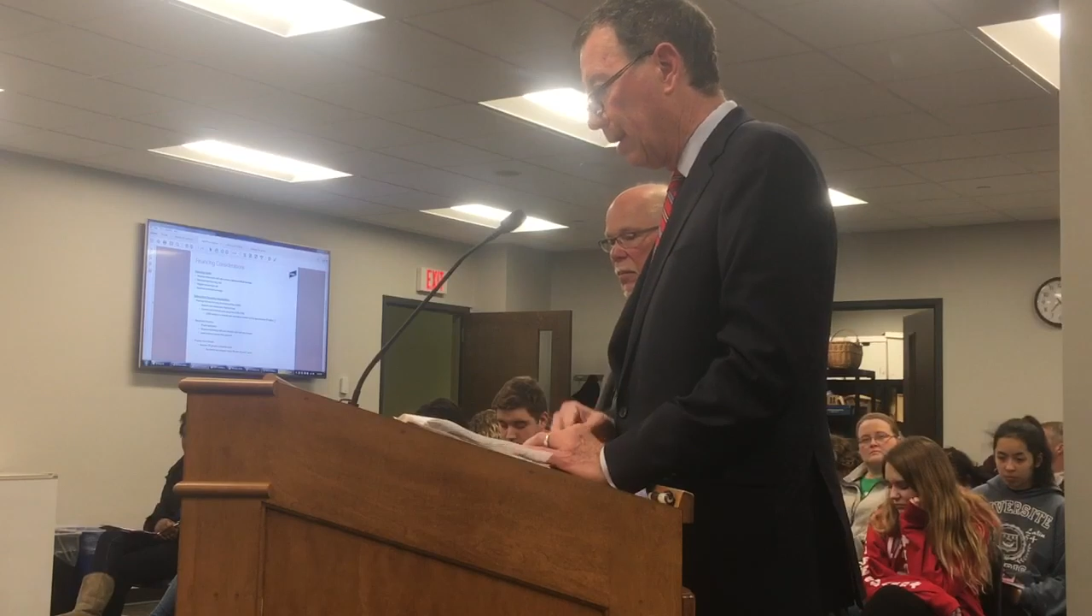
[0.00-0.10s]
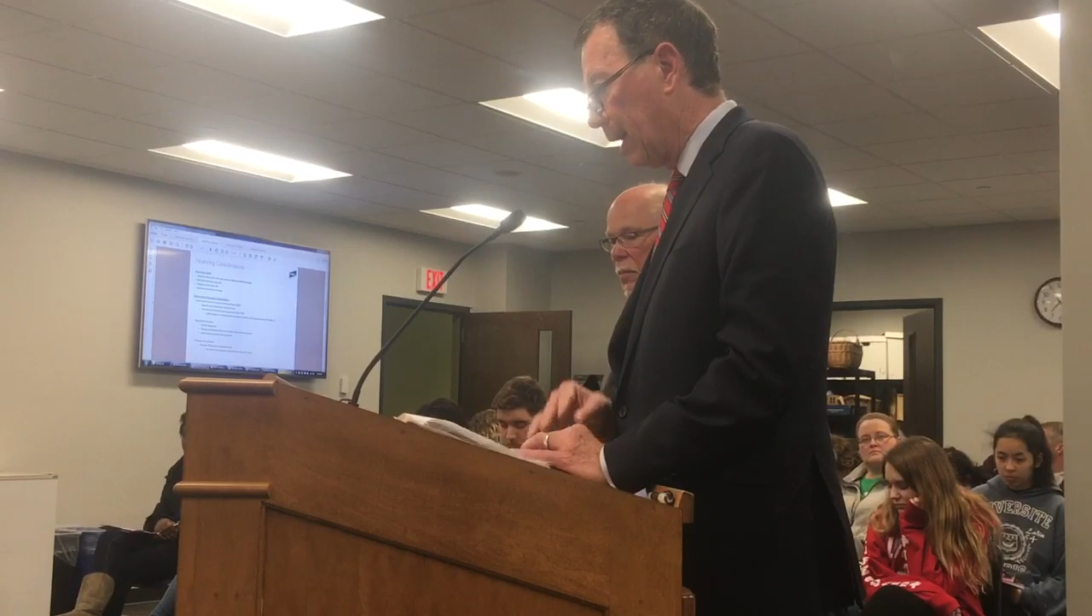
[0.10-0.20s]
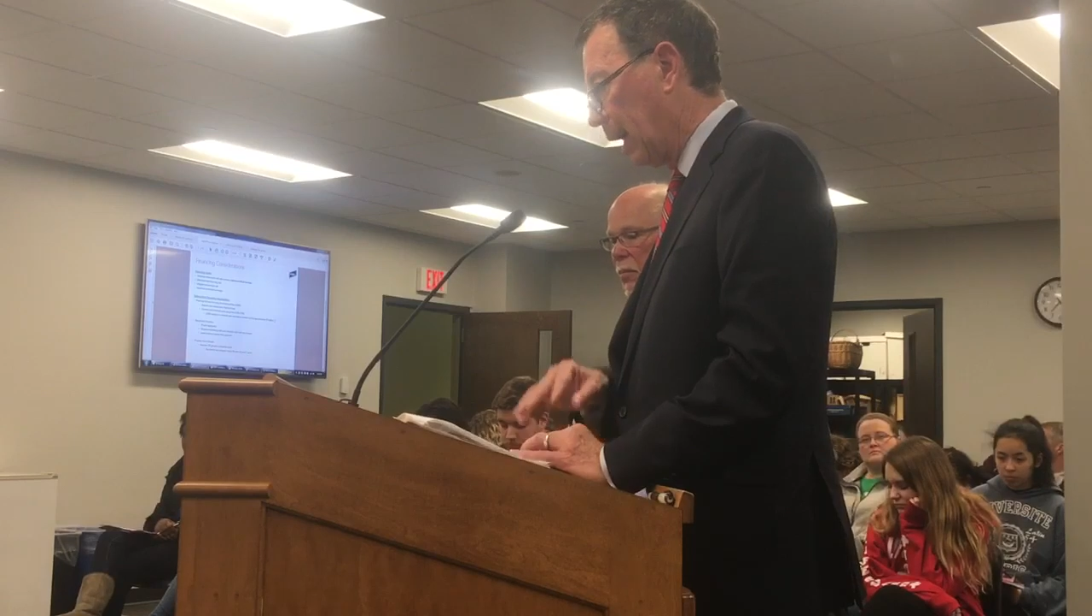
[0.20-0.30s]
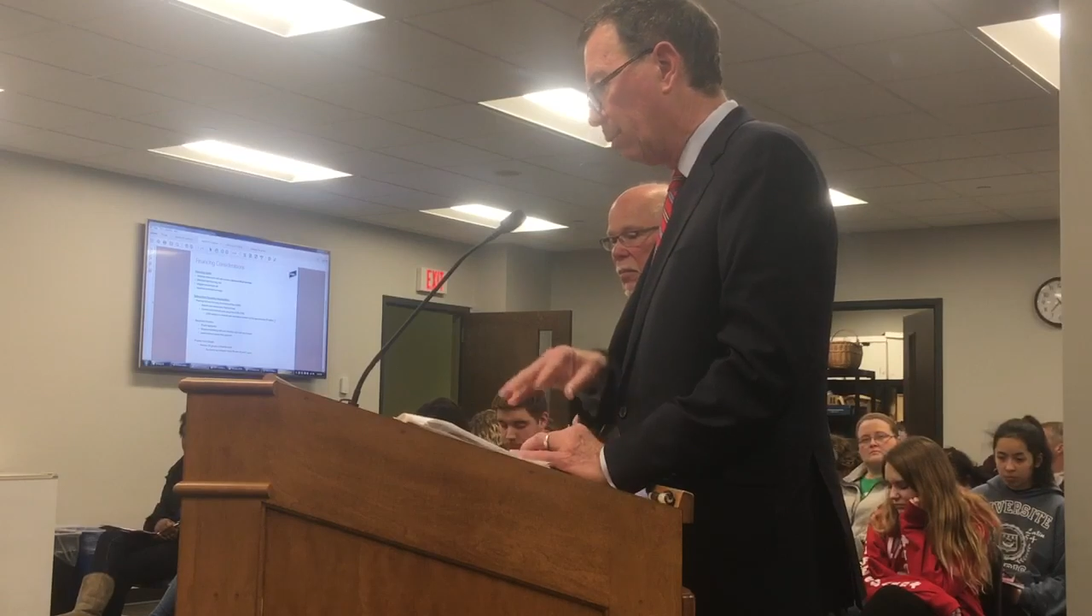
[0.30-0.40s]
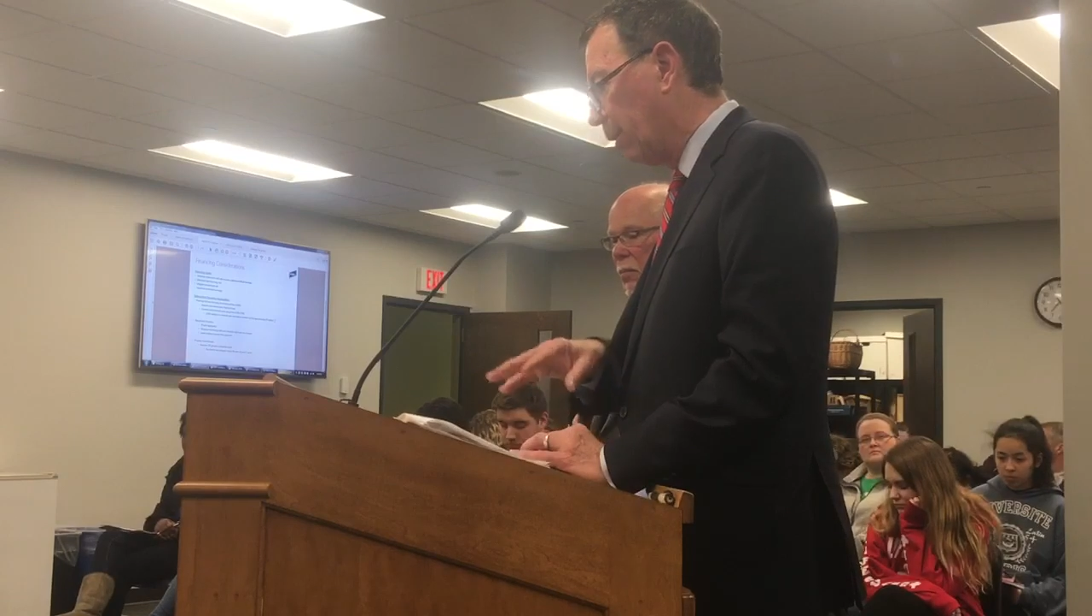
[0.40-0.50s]

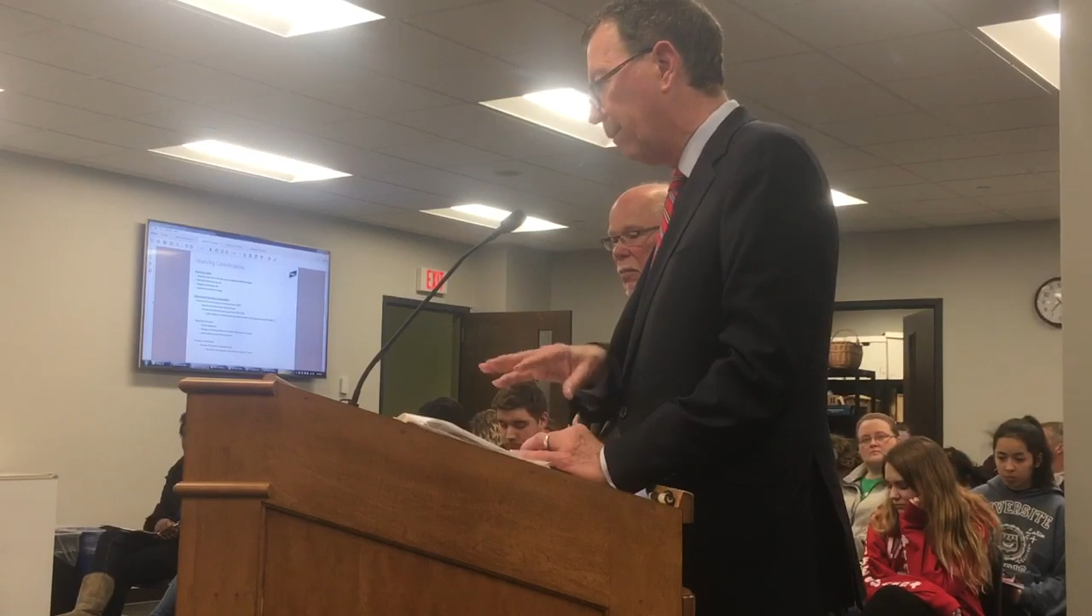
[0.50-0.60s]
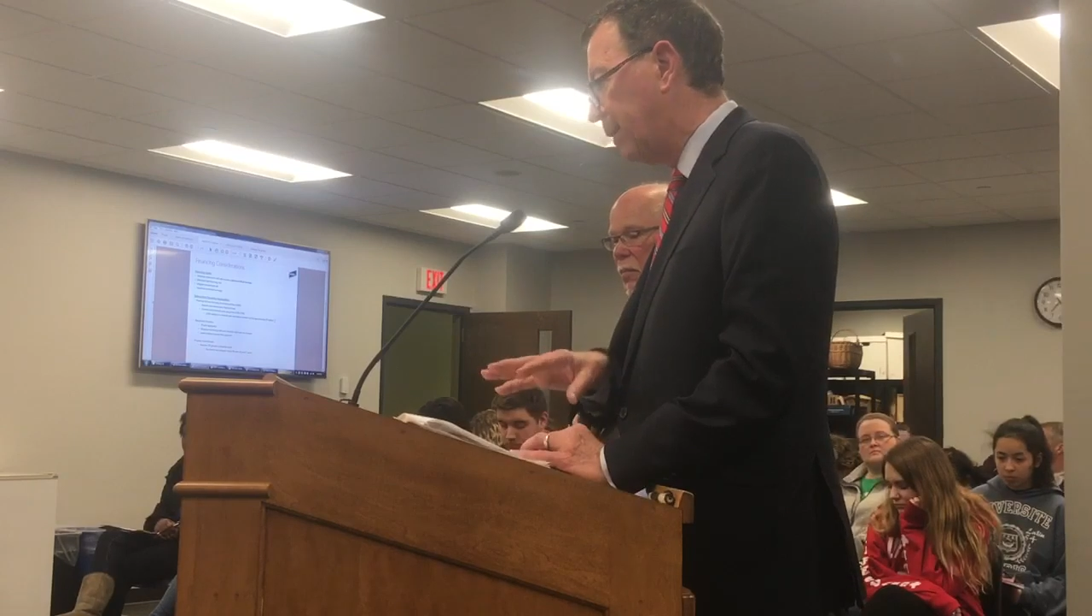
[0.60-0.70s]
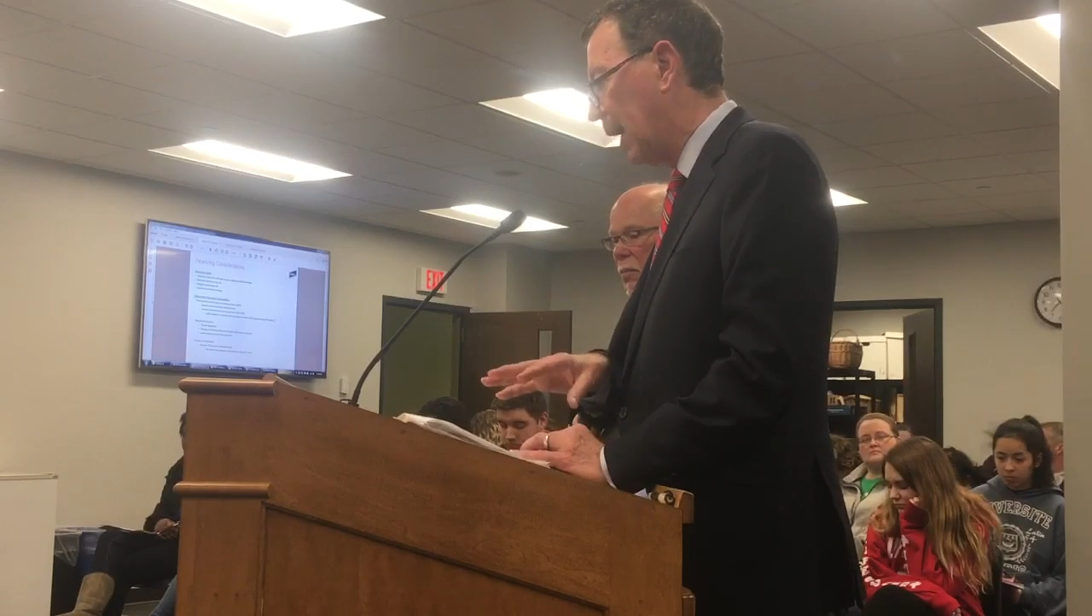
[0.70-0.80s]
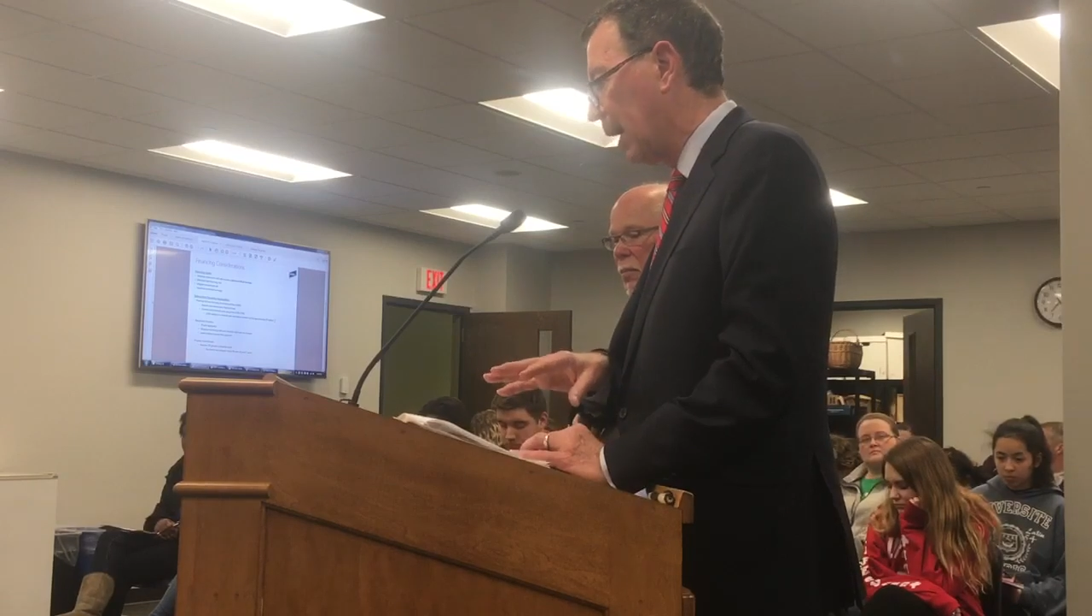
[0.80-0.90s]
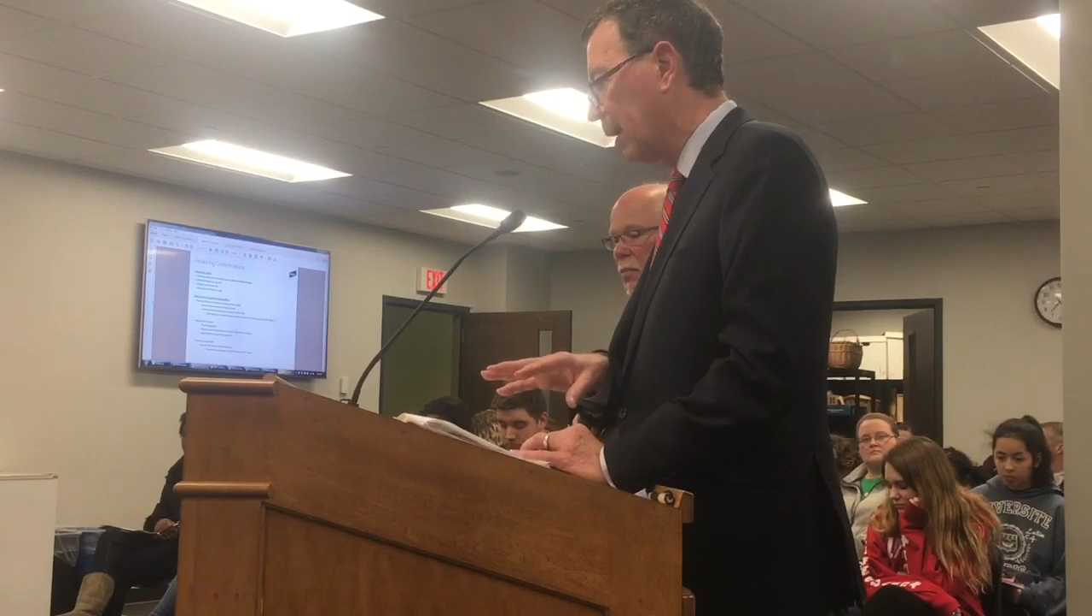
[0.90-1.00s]
And
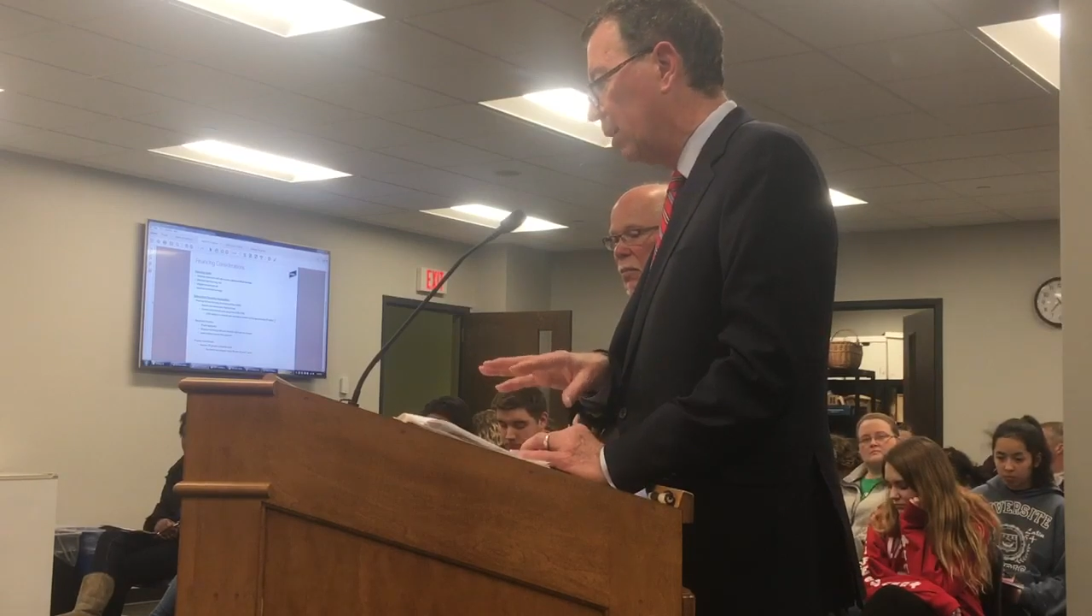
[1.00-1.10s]
we've taken